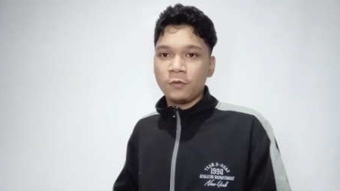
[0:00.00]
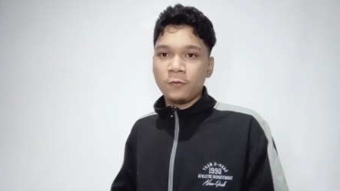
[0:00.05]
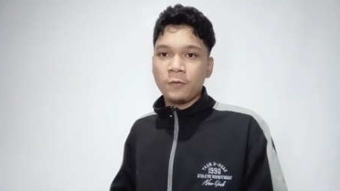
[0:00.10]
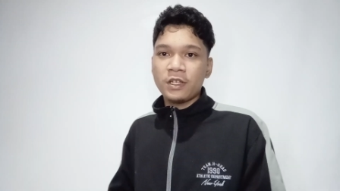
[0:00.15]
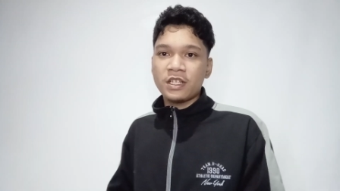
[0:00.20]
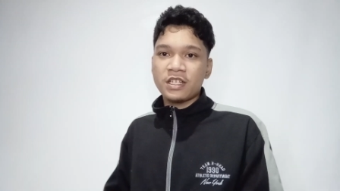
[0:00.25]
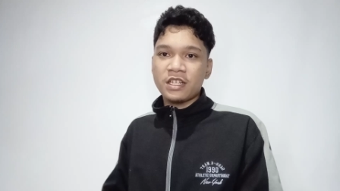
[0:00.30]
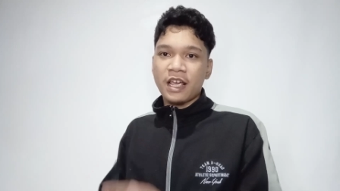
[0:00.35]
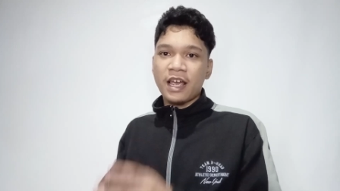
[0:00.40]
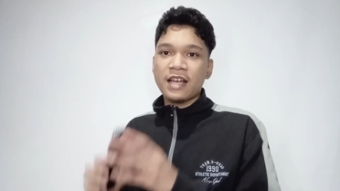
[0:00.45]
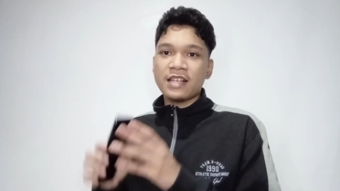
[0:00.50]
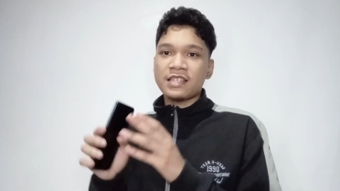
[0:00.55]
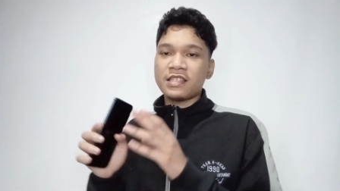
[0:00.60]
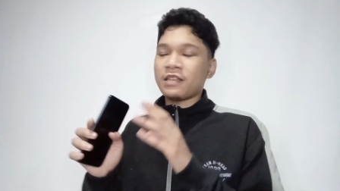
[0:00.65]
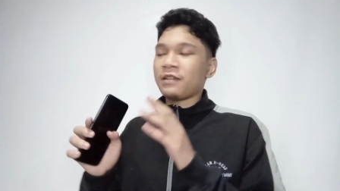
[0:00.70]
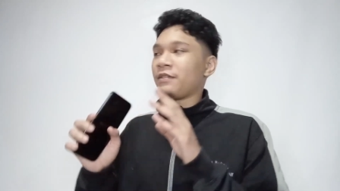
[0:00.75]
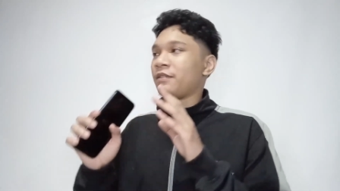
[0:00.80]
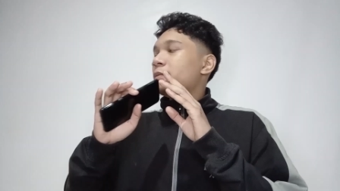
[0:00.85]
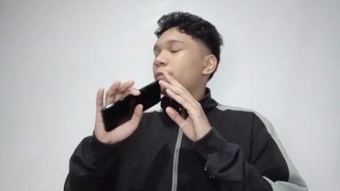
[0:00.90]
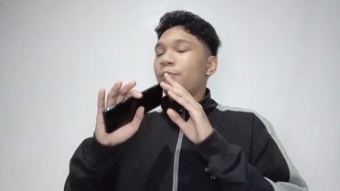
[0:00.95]
which has
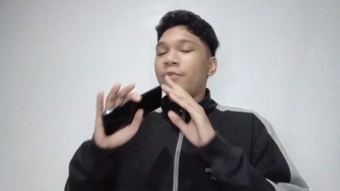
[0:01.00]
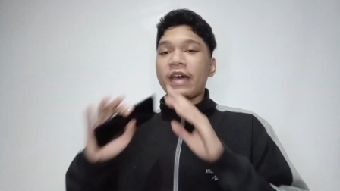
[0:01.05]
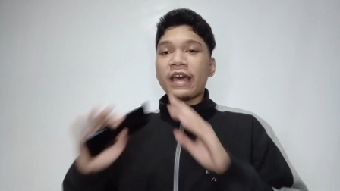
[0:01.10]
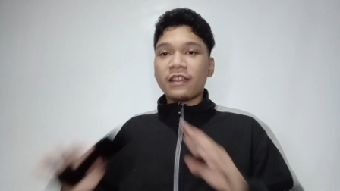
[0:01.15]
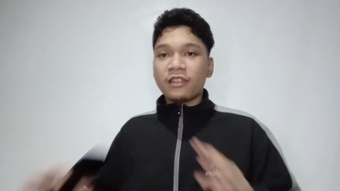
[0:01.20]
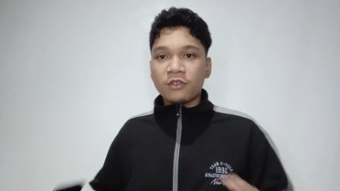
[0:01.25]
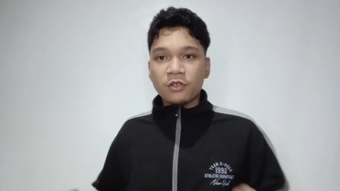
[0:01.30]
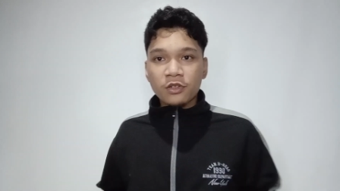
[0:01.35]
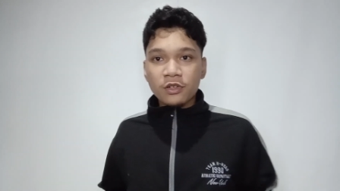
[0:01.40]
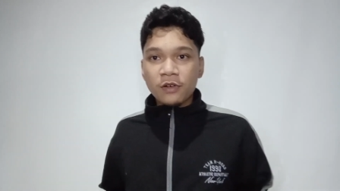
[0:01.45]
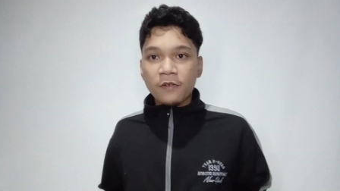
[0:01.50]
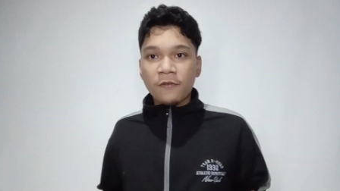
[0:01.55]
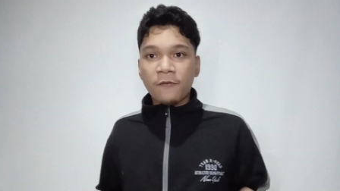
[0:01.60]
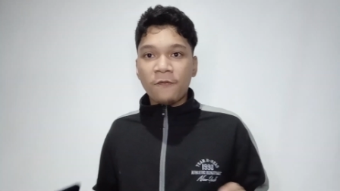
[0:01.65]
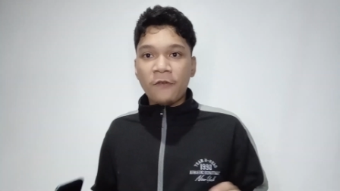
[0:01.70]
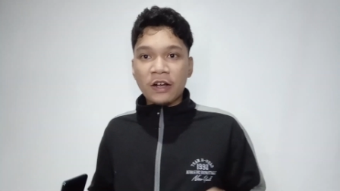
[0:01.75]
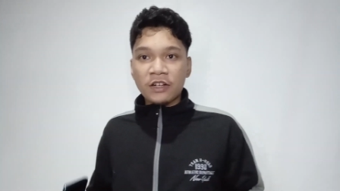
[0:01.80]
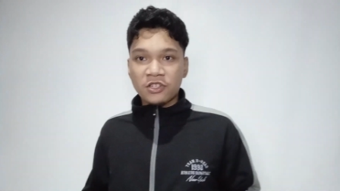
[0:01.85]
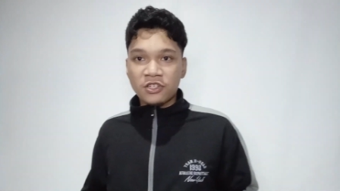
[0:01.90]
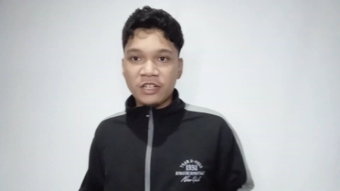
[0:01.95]
a better
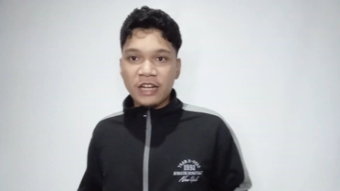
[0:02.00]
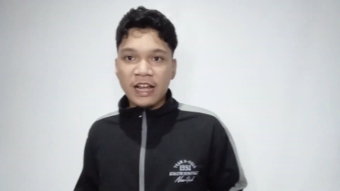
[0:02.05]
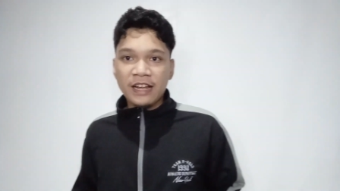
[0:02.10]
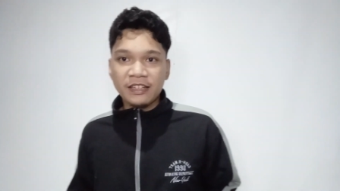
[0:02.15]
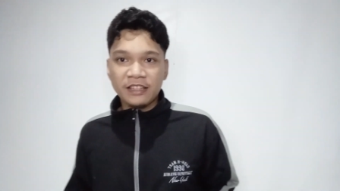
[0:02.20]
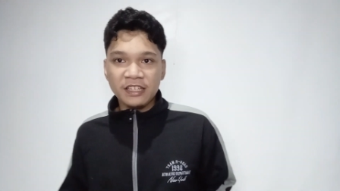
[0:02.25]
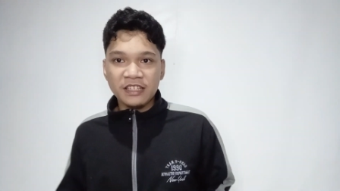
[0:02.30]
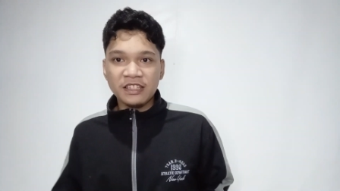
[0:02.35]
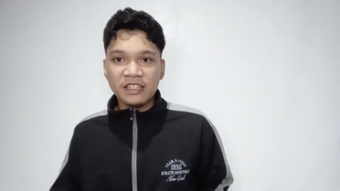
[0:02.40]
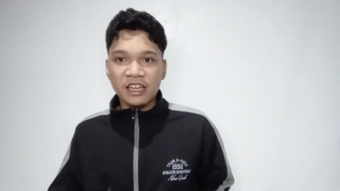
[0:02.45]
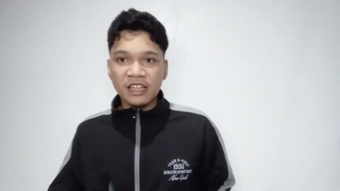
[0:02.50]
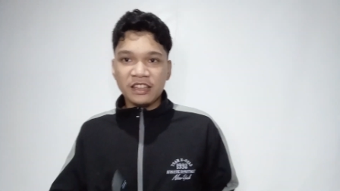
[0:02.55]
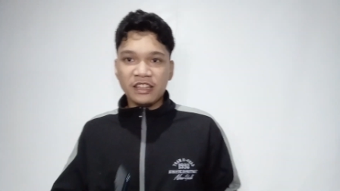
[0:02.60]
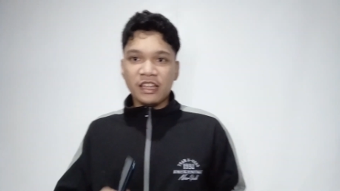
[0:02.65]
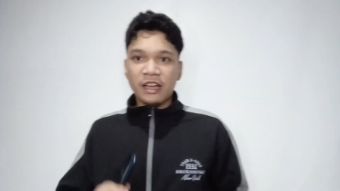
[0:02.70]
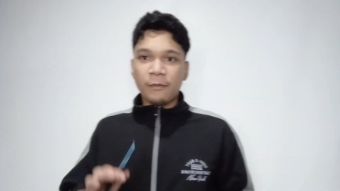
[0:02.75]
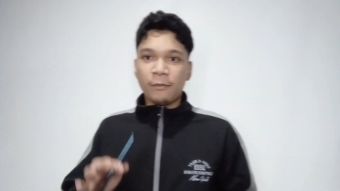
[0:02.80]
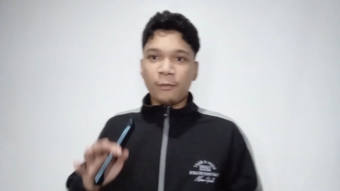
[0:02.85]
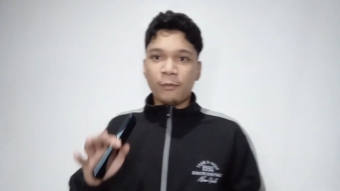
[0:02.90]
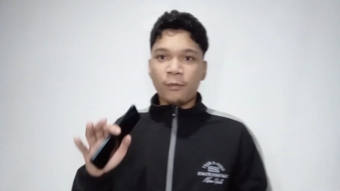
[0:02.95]
functionality than
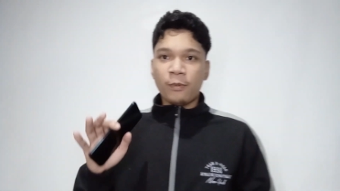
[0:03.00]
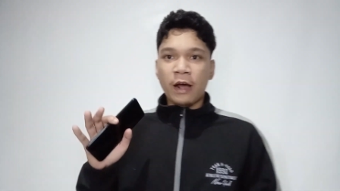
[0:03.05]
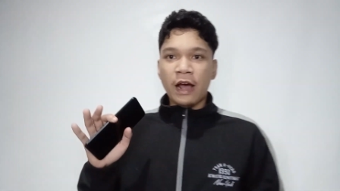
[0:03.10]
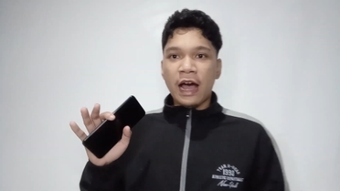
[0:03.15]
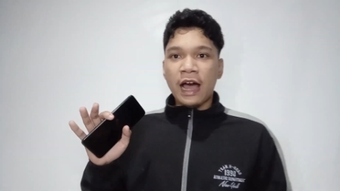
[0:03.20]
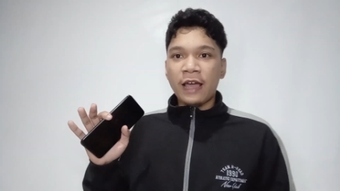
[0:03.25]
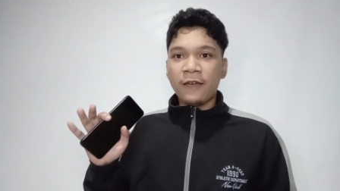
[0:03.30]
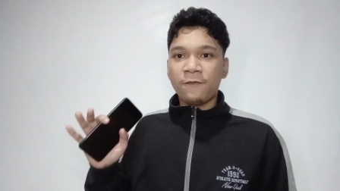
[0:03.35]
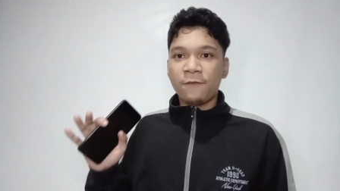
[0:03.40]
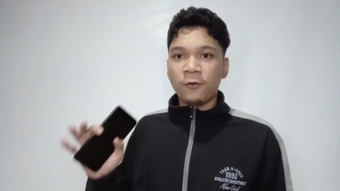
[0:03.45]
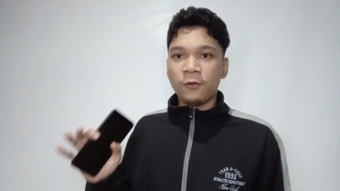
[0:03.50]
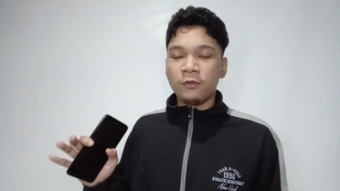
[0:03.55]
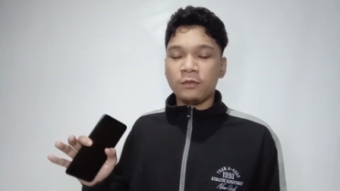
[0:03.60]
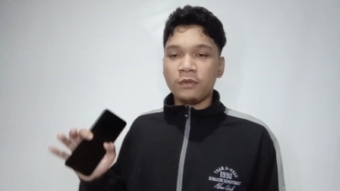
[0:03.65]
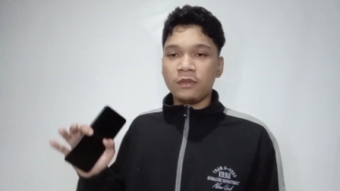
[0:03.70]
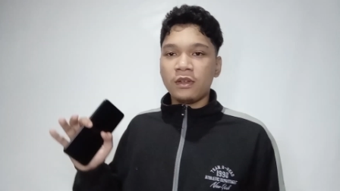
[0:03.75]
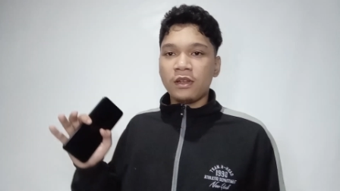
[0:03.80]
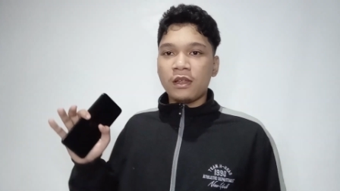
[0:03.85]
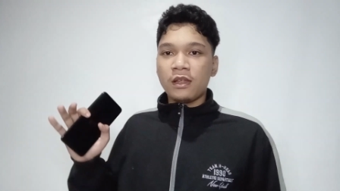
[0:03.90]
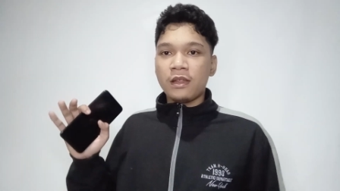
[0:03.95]
the iPhone